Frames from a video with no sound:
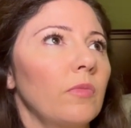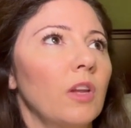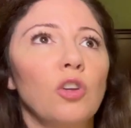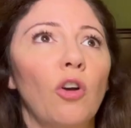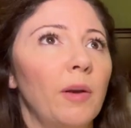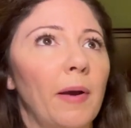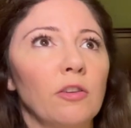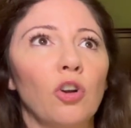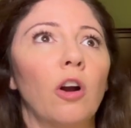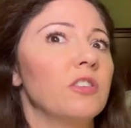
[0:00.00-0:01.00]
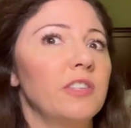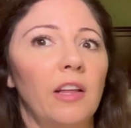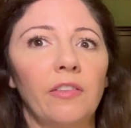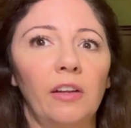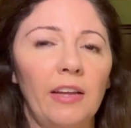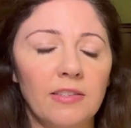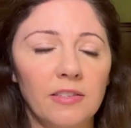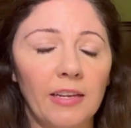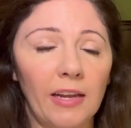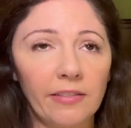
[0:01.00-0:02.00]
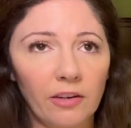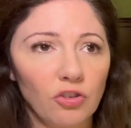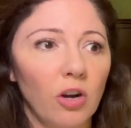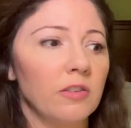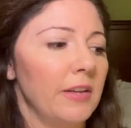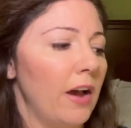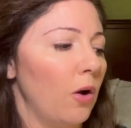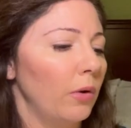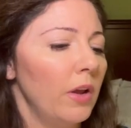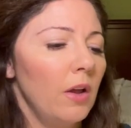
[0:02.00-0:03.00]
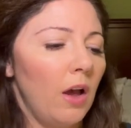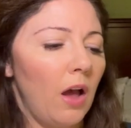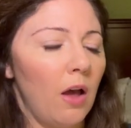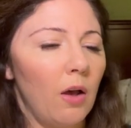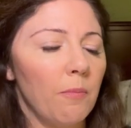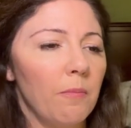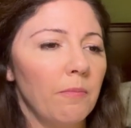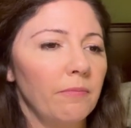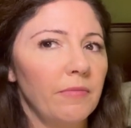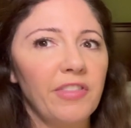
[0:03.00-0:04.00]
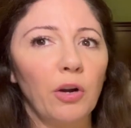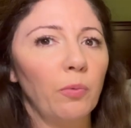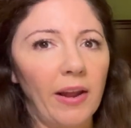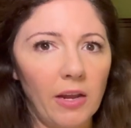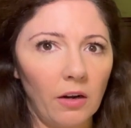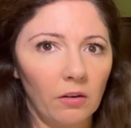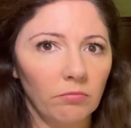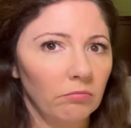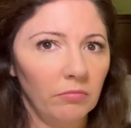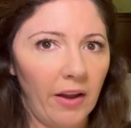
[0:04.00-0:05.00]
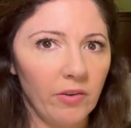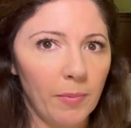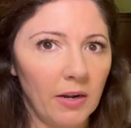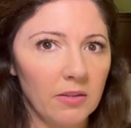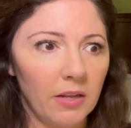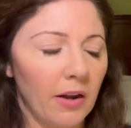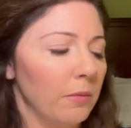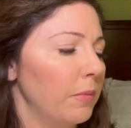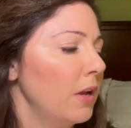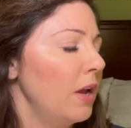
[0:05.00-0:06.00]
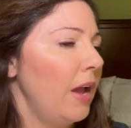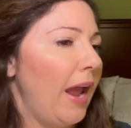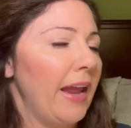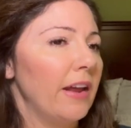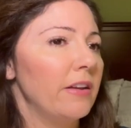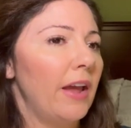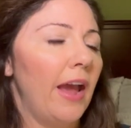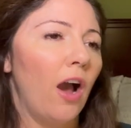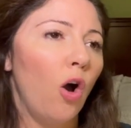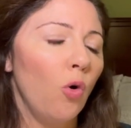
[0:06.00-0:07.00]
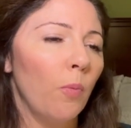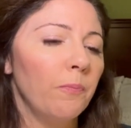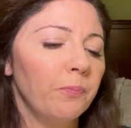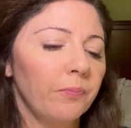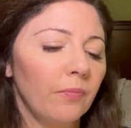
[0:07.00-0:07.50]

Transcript: talking about charts, telling the kids to get their charts out, um, they're right here everybody's got them. And at home,